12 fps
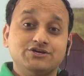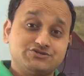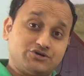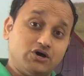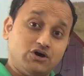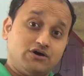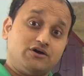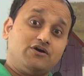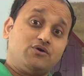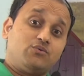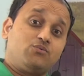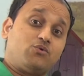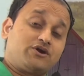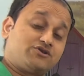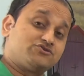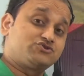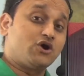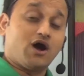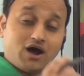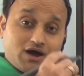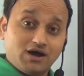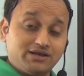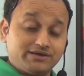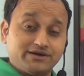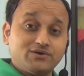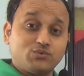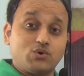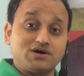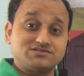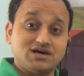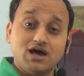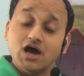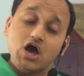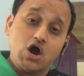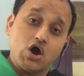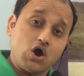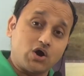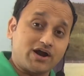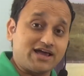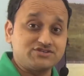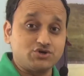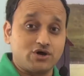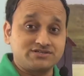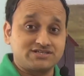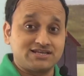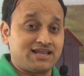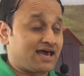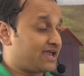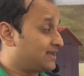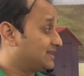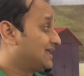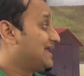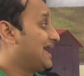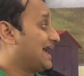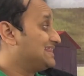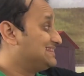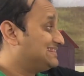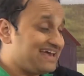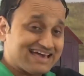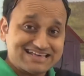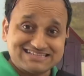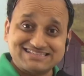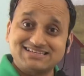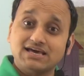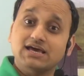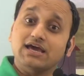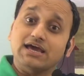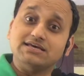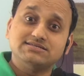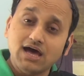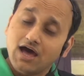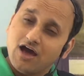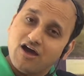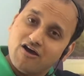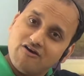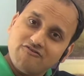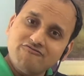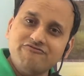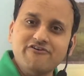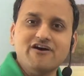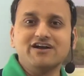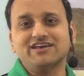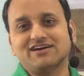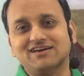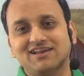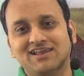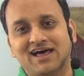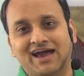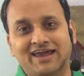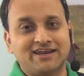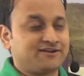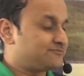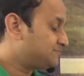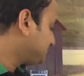So what you saw earlier was a horizontal line and this is a vertical line.